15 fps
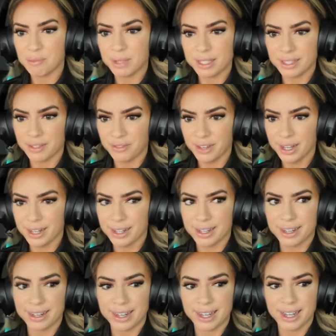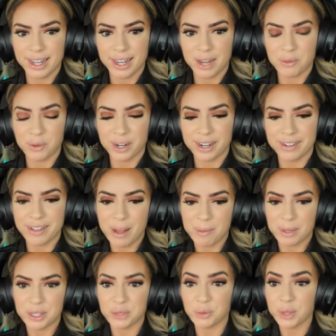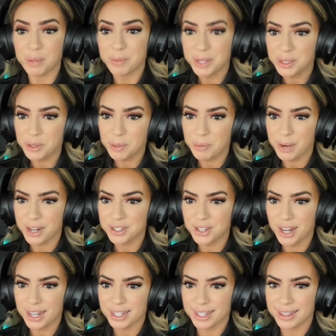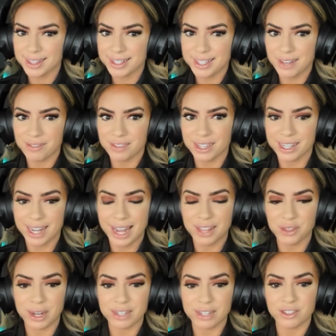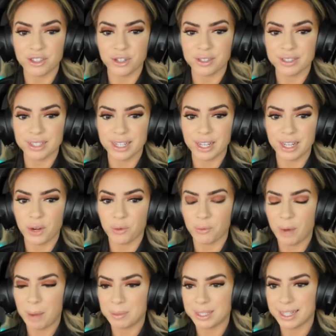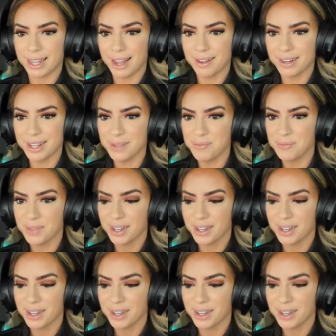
Pacific. Again, we're in collaboration with the Mentor Project and the 7th and 8th grade students in Robeson County.